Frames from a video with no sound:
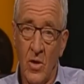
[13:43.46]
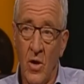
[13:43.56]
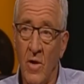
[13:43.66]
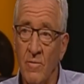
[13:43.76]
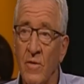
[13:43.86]

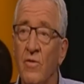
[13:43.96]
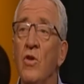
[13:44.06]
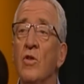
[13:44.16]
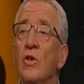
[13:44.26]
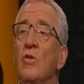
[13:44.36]
I'm the
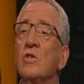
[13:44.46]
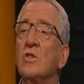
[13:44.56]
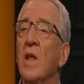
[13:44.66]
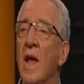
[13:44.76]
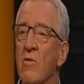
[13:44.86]
view that you're
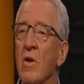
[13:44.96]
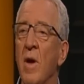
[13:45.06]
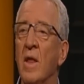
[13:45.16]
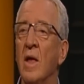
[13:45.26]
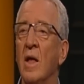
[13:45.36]
still angry
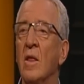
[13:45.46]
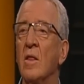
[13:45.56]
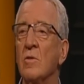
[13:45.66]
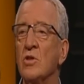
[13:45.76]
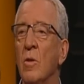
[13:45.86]
about that there
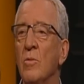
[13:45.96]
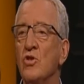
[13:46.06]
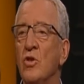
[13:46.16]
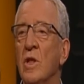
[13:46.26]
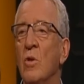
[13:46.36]
was an
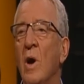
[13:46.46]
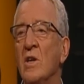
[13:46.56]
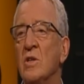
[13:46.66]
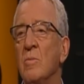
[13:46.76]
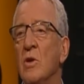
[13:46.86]
opportunity
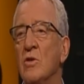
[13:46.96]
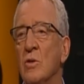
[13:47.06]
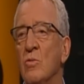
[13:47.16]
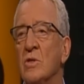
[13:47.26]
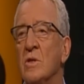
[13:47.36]
wasted because
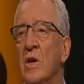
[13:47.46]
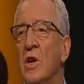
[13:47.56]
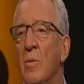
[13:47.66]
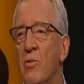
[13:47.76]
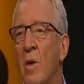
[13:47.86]
it was an
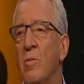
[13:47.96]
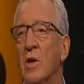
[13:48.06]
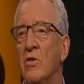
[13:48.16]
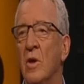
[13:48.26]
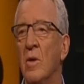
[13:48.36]
inappropriate
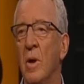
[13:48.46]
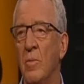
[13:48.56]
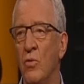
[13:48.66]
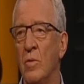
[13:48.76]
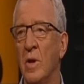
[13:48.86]

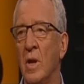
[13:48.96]
appointment.